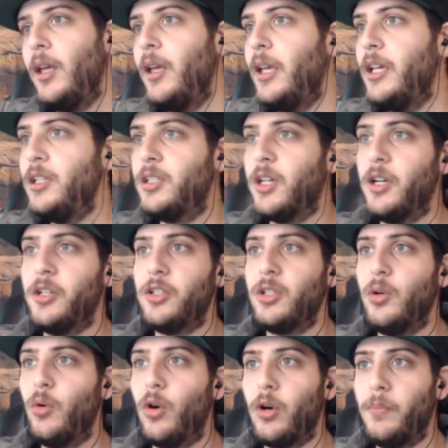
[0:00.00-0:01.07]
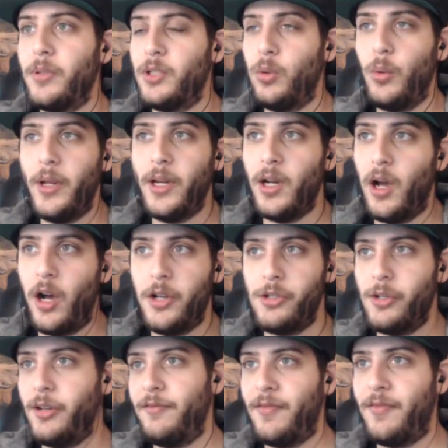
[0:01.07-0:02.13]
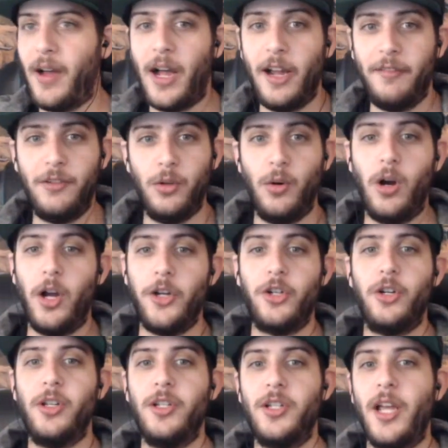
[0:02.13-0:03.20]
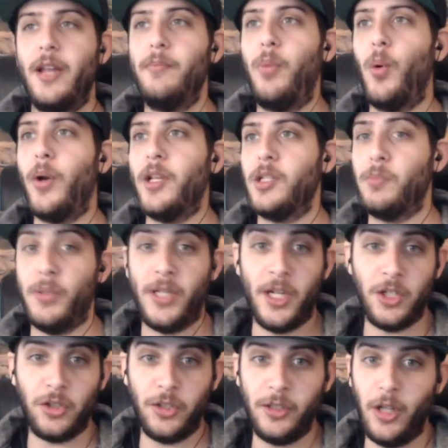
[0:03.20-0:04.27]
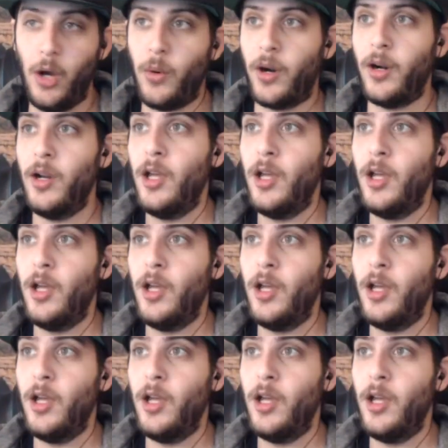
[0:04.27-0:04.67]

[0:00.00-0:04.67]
he's going to score between 105 to 110 points, potentially lower.